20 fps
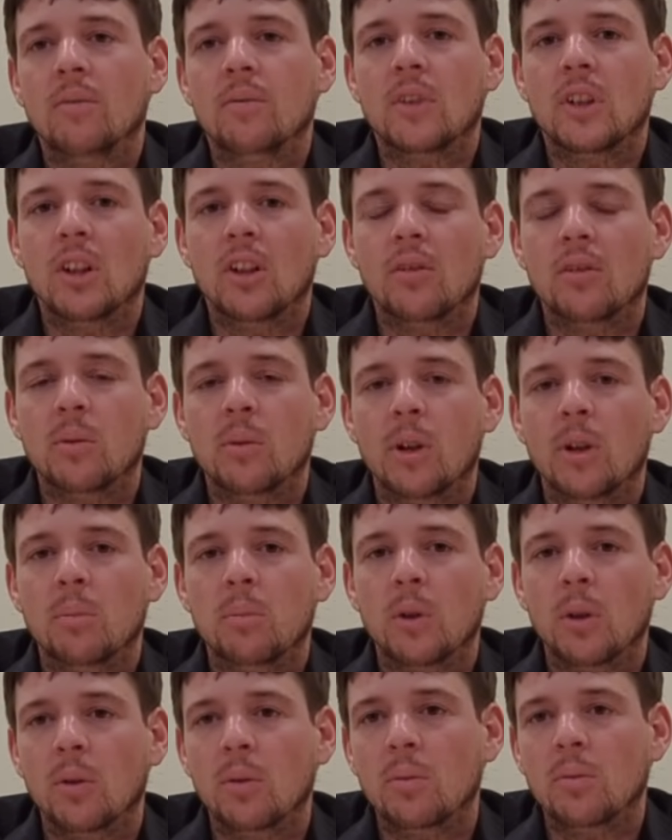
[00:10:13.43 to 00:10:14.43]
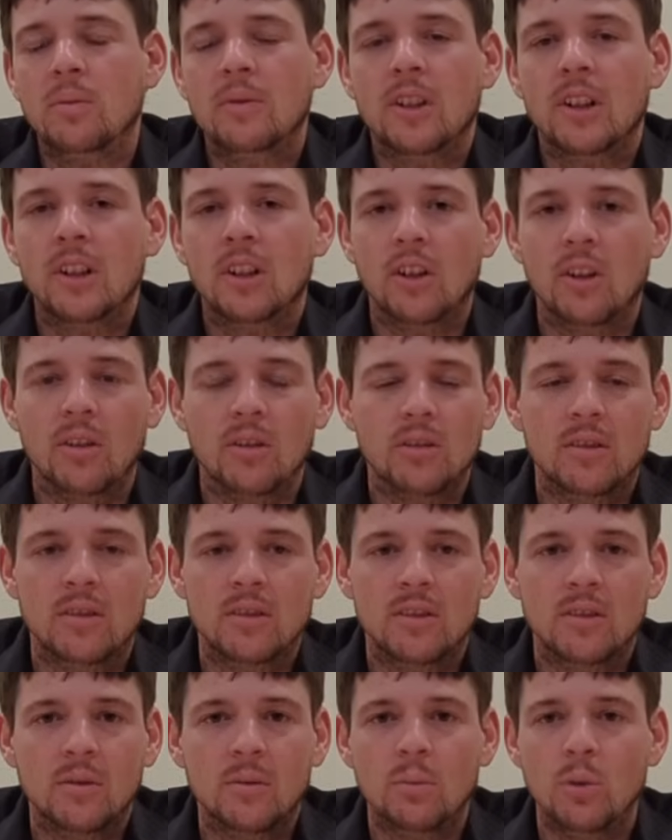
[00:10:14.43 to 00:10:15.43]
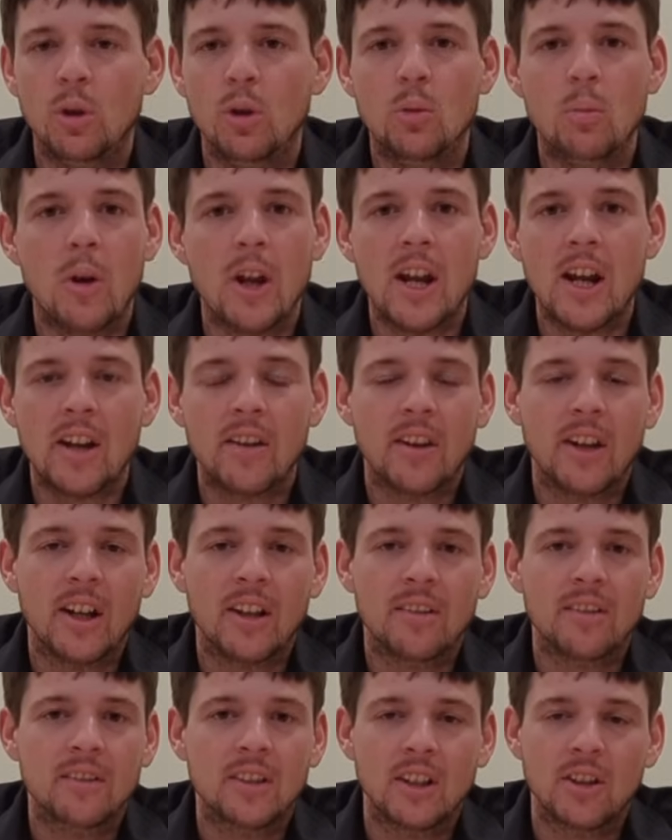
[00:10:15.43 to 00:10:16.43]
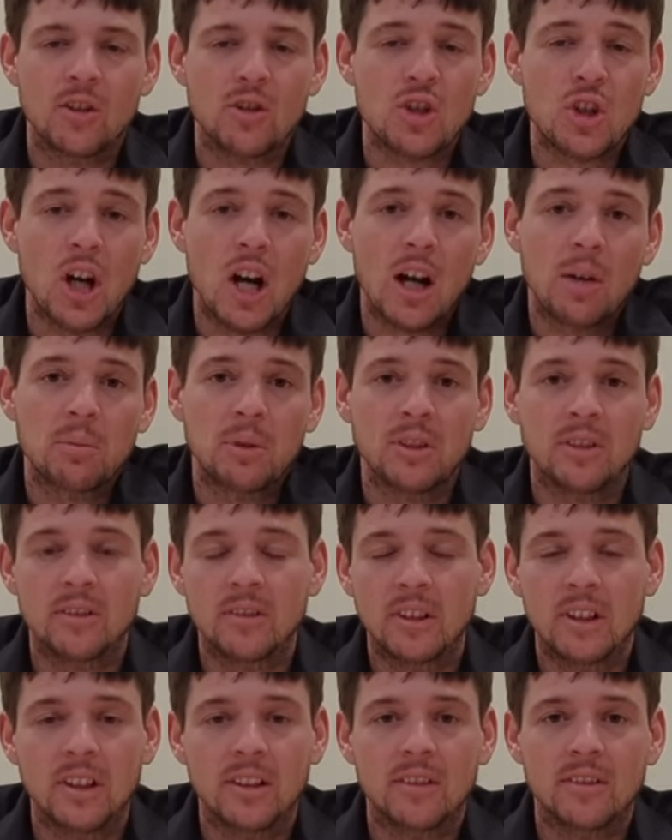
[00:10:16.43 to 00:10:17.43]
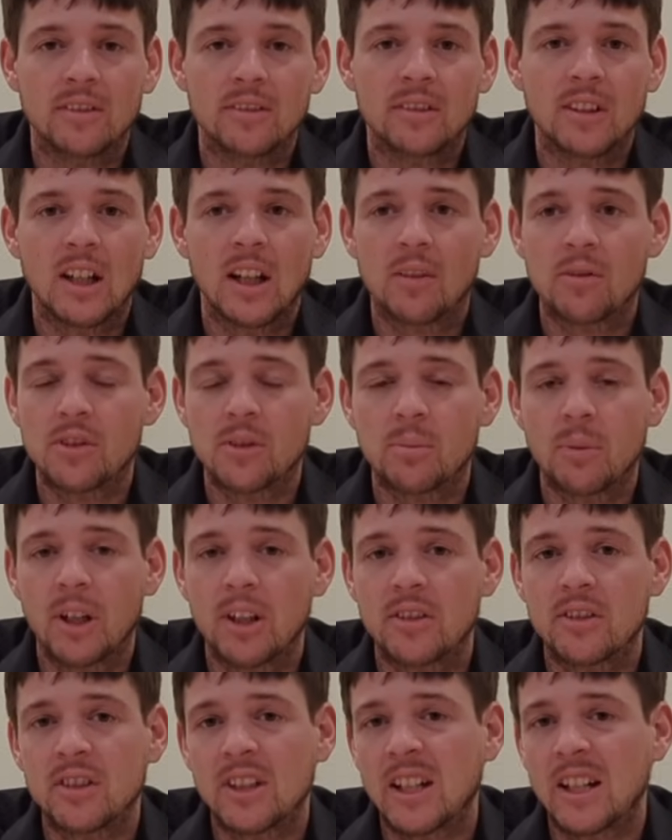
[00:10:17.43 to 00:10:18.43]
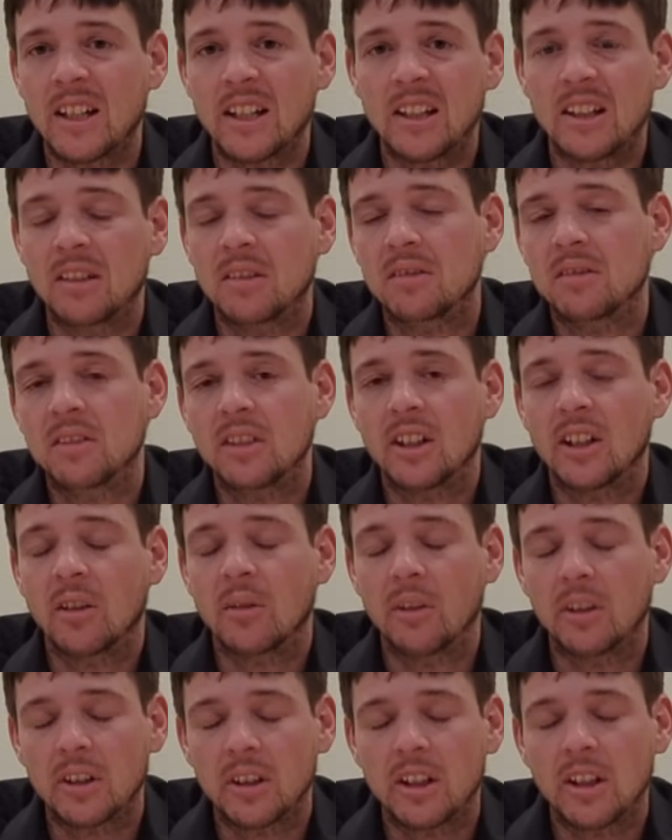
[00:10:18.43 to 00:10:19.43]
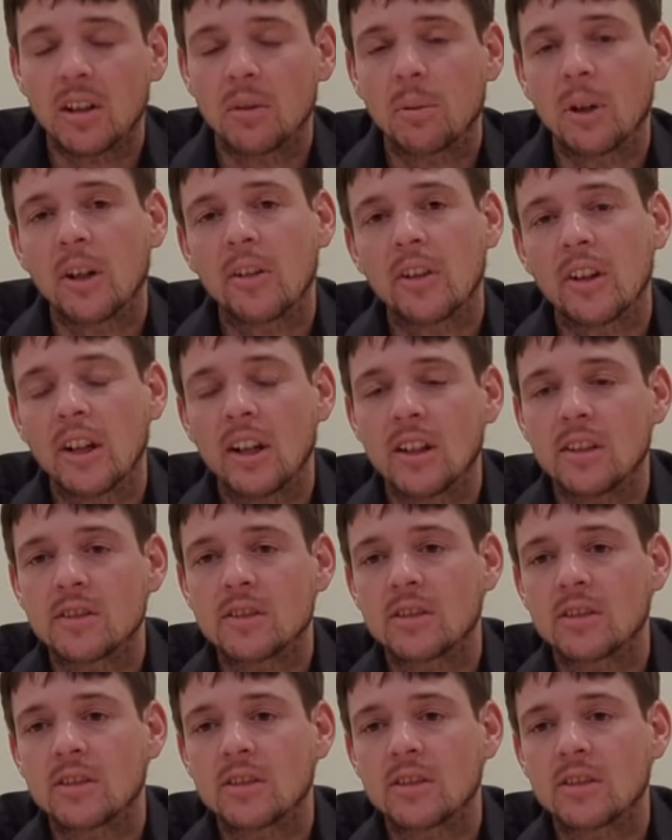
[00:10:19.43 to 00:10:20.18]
If you want to build a little room in it, then in your shop, and have somebody stay in it, they don't really care about that.